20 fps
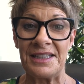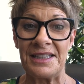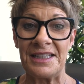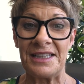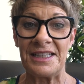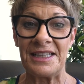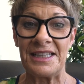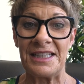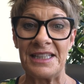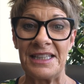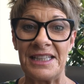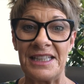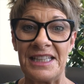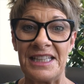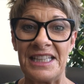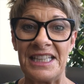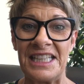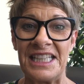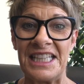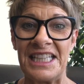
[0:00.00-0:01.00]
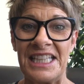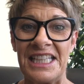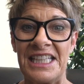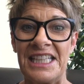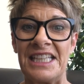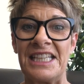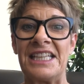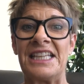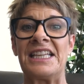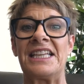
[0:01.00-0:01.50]

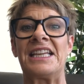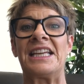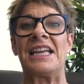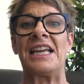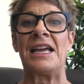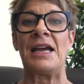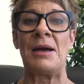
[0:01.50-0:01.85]
Nobody speaks.